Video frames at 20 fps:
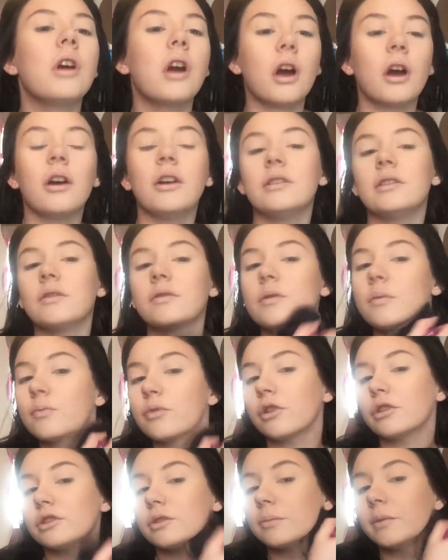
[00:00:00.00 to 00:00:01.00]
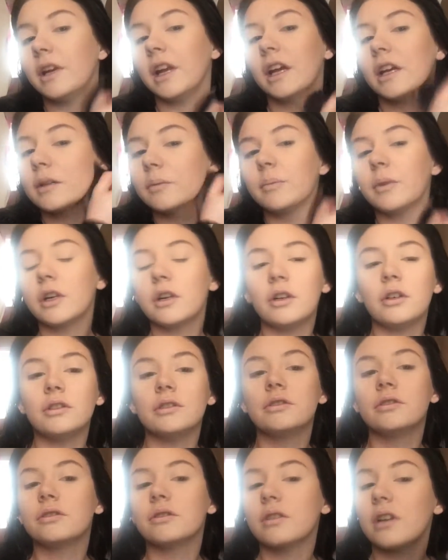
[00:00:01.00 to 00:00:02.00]
I always have to bronze my neck
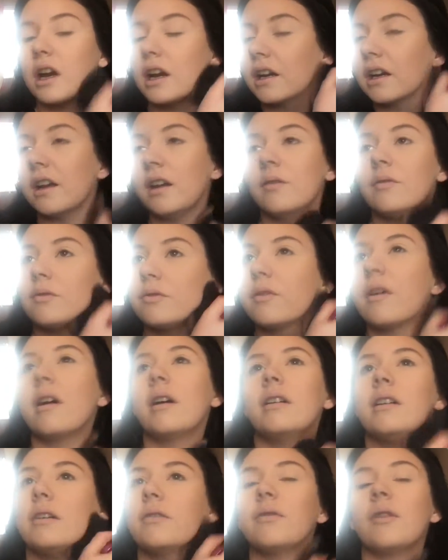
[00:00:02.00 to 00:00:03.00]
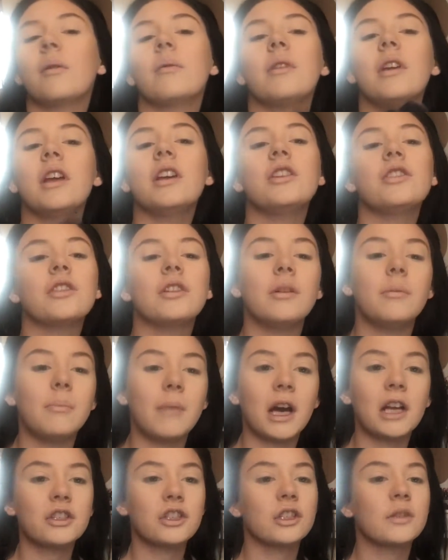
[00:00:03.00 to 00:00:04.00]
because I can never find a foundation that
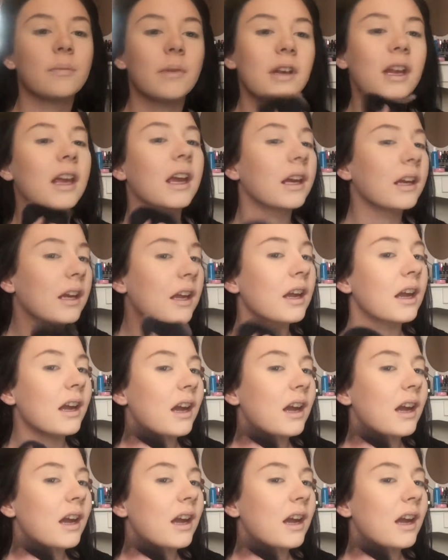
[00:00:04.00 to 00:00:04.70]
matches my neck.